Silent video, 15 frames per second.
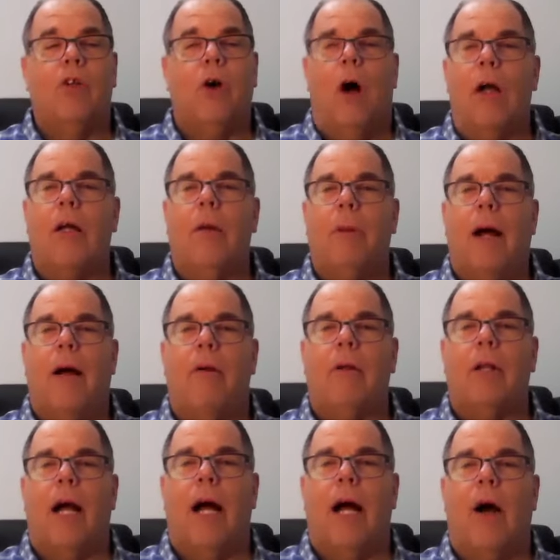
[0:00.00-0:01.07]
Talk
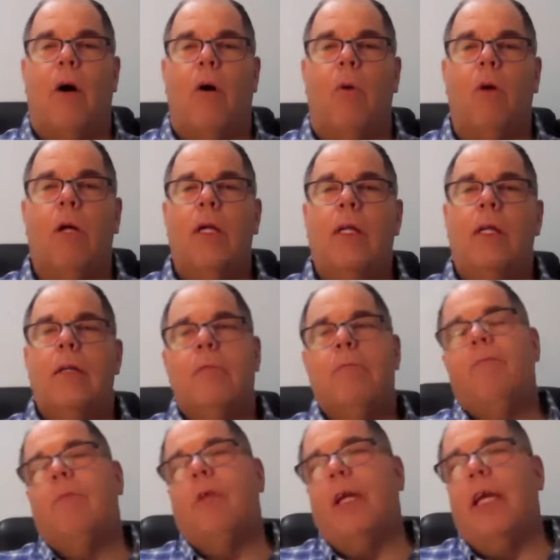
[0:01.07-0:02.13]
about how,
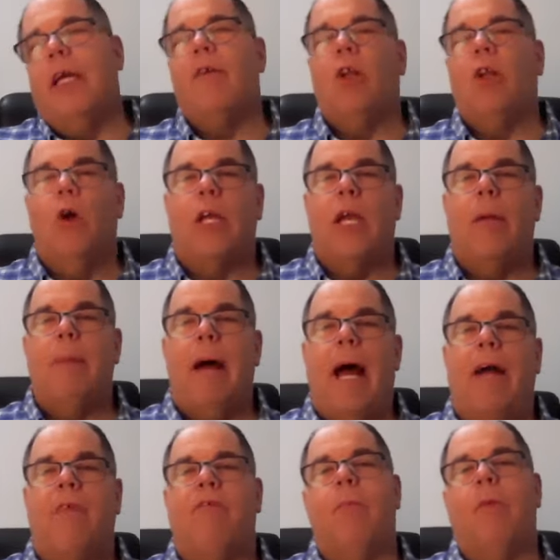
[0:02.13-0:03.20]
even looking
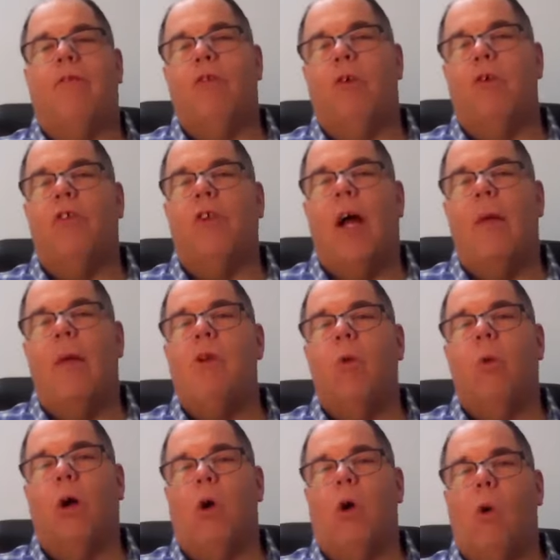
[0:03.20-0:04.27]
back from the first time
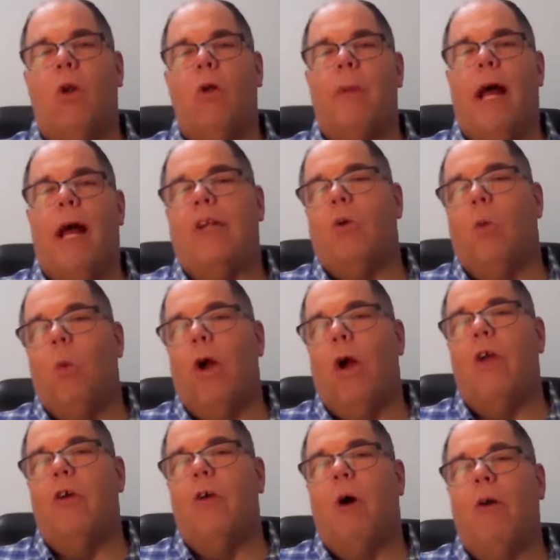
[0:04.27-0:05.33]
you were quarterback to where
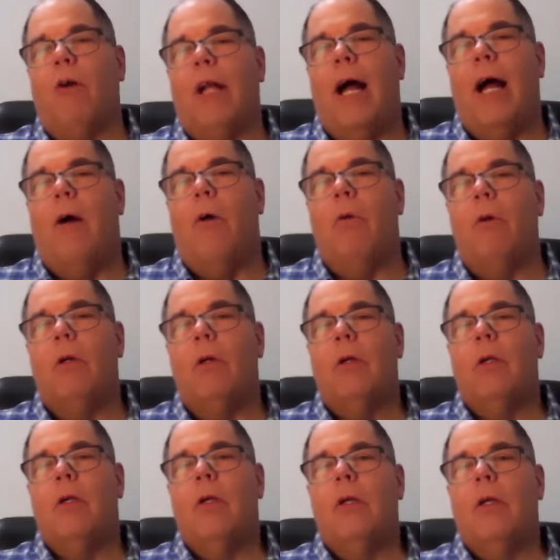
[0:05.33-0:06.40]
you are now,
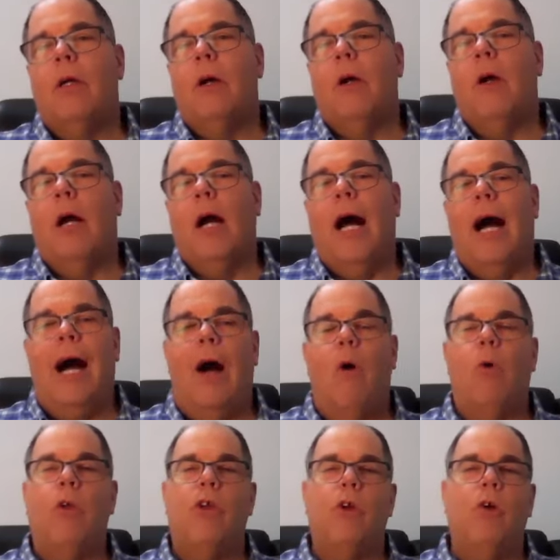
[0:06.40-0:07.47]

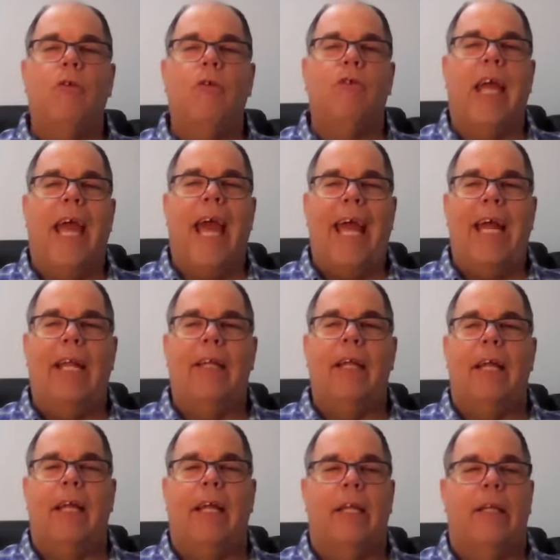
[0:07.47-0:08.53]
how you've gained
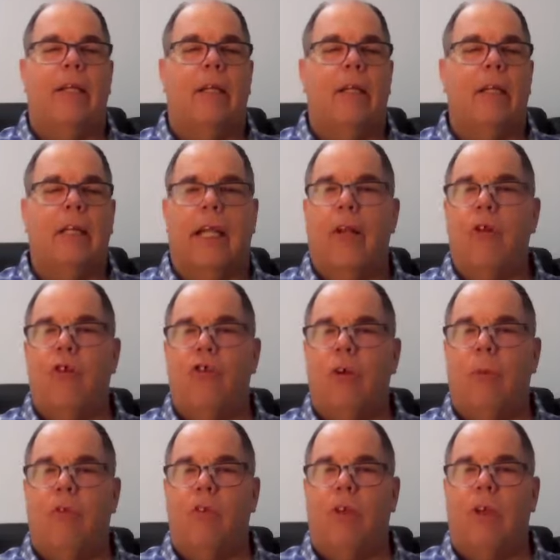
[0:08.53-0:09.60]
in
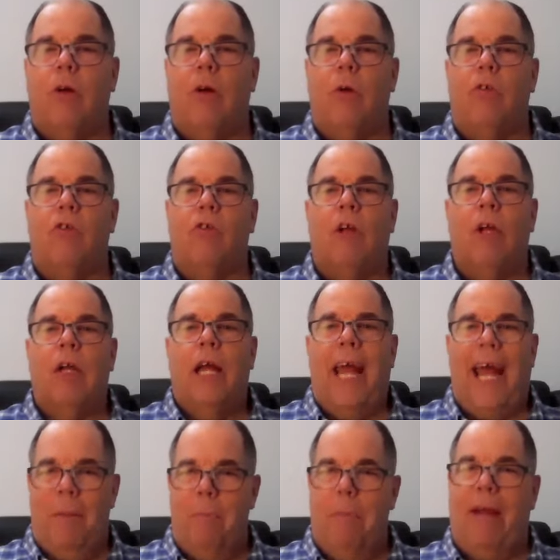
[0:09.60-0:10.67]
leadership skills
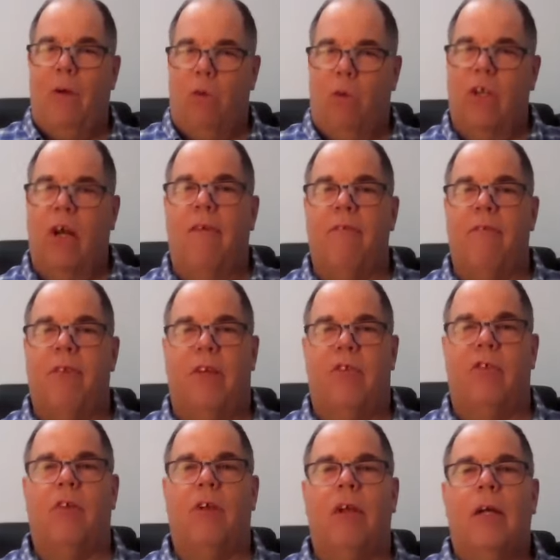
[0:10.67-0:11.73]
and mental
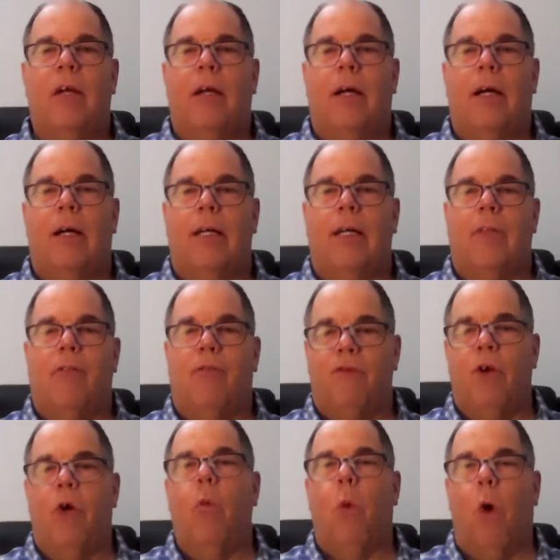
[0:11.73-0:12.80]
toughness
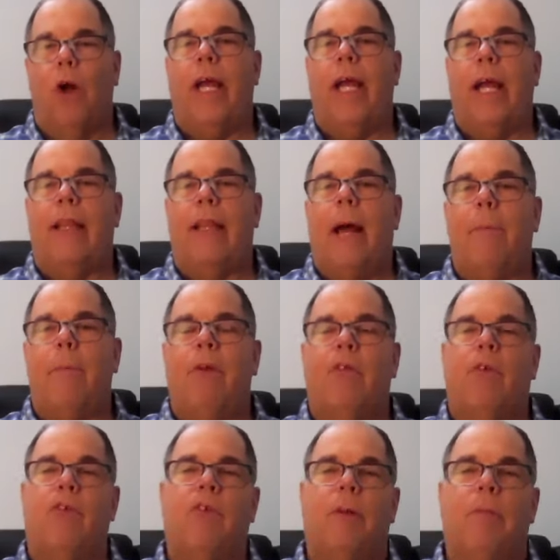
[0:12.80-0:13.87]
through working at that
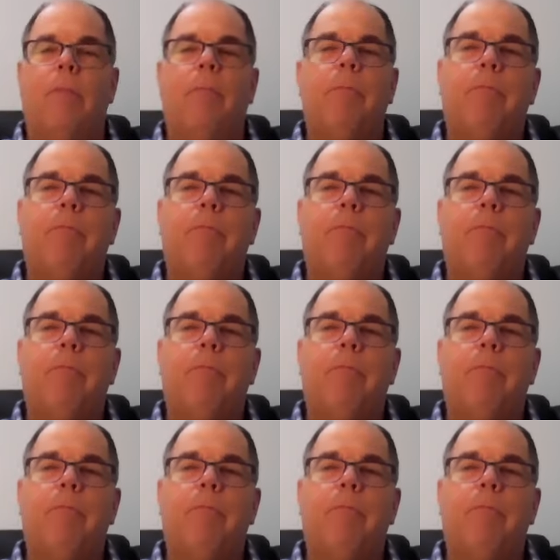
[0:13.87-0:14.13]
position.